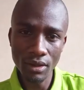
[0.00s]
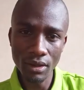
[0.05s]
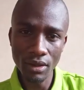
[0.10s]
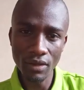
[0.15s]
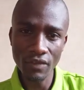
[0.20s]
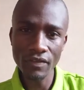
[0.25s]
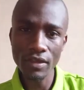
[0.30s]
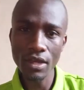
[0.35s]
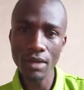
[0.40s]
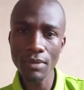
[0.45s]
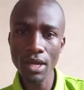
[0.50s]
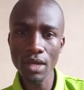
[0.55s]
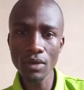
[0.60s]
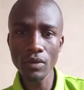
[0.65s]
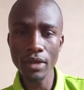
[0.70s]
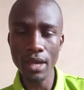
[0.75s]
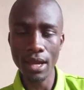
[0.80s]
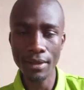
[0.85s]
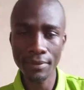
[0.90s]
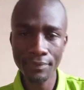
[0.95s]
of the
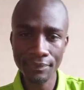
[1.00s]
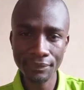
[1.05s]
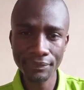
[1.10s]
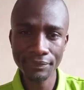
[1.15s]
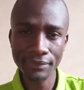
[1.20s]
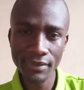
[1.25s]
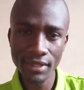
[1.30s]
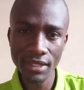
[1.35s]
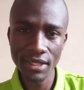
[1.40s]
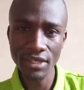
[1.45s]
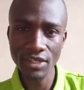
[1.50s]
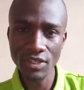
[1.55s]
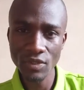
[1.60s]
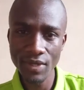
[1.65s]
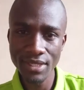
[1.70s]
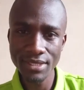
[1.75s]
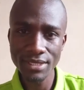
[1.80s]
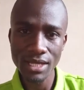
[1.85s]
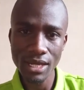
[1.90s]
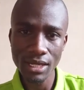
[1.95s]
Abaluya into
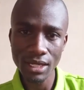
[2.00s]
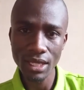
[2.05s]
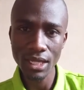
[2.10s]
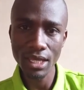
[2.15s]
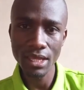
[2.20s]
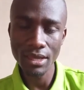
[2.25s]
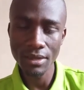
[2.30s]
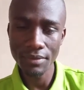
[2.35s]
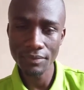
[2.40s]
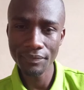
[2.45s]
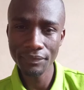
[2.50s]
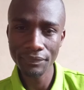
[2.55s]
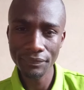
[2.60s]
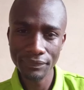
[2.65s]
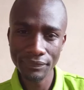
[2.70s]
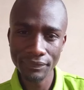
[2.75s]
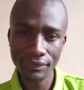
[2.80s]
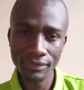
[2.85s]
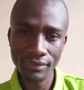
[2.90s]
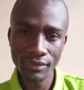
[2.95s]
Western Kenya.
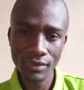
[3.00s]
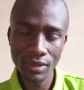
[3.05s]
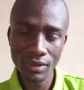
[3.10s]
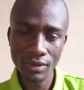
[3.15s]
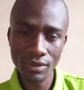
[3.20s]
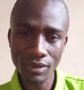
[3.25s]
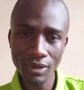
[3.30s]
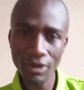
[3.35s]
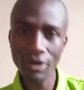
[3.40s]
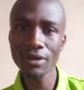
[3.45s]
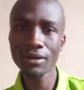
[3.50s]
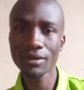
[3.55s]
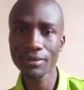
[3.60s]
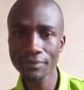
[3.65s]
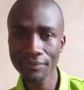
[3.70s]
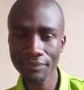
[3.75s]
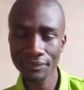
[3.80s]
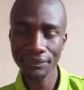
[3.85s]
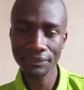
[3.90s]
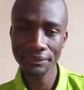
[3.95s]
Or,
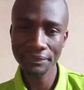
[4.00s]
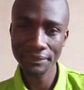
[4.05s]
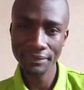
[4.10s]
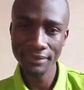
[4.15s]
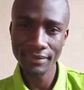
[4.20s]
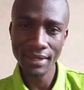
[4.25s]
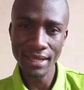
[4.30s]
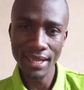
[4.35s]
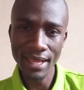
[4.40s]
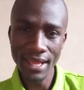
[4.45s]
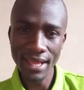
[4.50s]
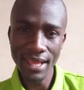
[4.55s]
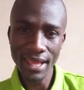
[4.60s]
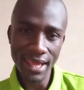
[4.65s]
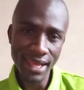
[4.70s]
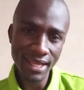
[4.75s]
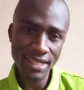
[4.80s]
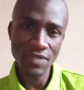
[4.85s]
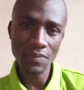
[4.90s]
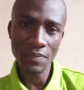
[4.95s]

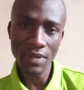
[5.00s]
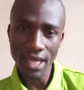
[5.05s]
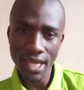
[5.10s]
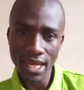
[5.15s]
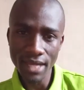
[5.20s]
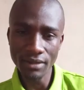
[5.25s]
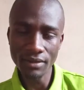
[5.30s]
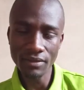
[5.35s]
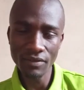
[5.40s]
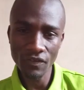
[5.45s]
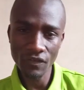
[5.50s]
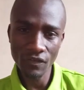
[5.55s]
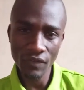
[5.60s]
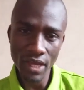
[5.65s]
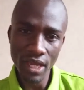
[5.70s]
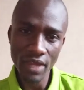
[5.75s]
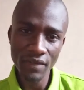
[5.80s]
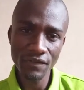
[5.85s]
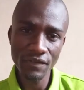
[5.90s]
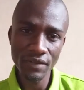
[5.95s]
explain
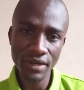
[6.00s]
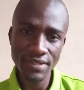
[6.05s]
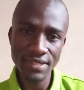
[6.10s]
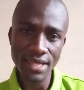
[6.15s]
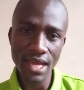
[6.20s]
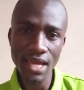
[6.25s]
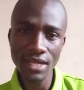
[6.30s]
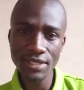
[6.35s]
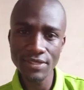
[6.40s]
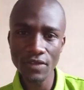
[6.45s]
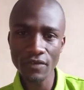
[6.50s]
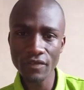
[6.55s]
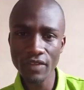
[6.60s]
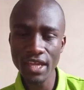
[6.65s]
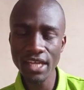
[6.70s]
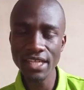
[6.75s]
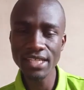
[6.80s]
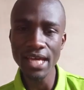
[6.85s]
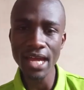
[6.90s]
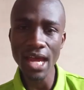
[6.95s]
5 results of
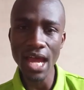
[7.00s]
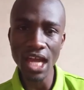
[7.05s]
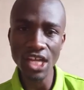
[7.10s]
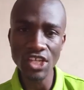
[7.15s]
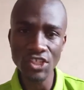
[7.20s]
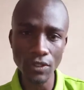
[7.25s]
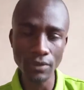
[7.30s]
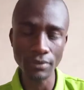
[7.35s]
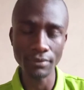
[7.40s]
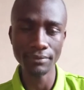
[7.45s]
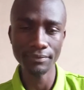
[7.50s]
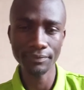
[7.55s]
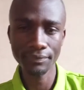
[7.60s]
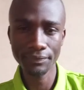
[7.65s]
the interaction